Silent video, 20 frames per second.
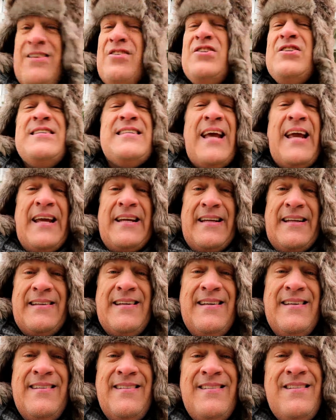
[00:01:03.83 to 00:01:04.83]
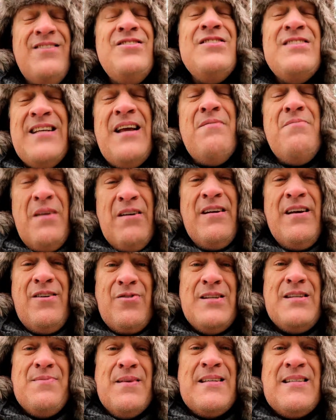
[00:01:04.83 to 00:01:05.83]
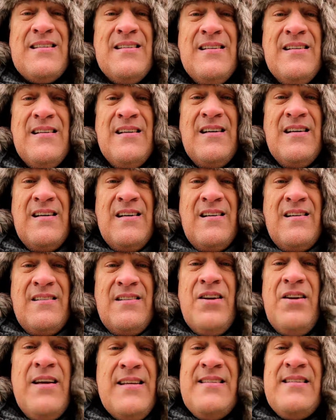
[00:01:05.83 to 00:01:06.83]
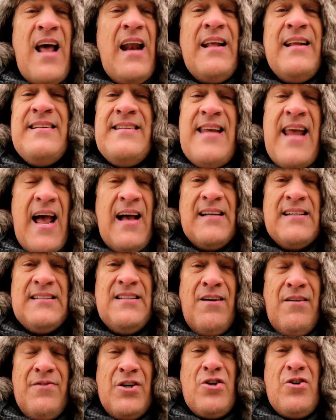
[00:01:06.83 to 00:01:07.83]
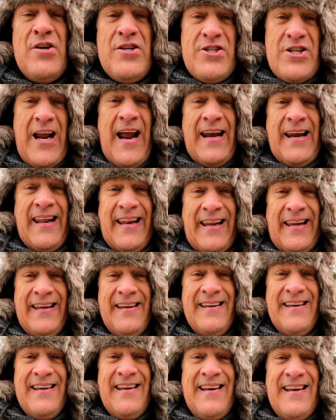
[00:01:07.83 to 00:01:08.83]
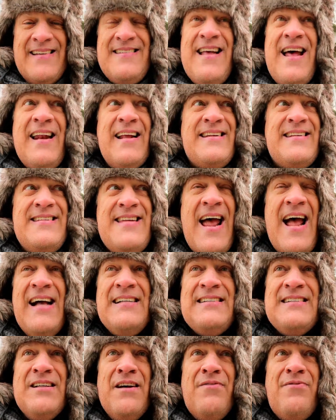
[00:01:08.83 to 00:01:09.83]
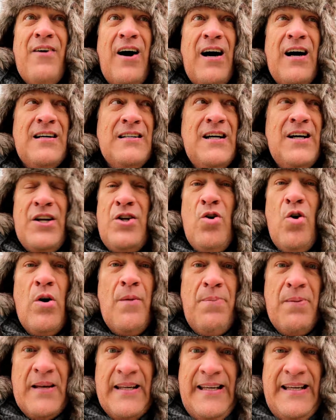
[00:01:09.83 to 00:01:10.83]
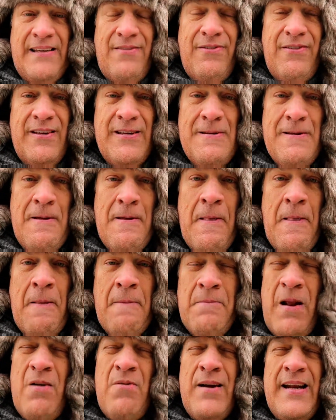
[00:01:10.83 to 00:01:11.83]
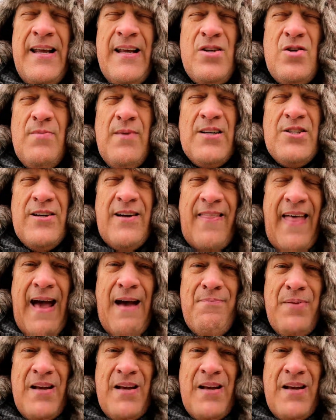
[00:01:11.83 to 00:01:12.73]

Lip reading: They're just saying it. They're just saying Merry Christmas. It's not a test of your Christianity. It's not a test of your belief. But I don't want to get too much into that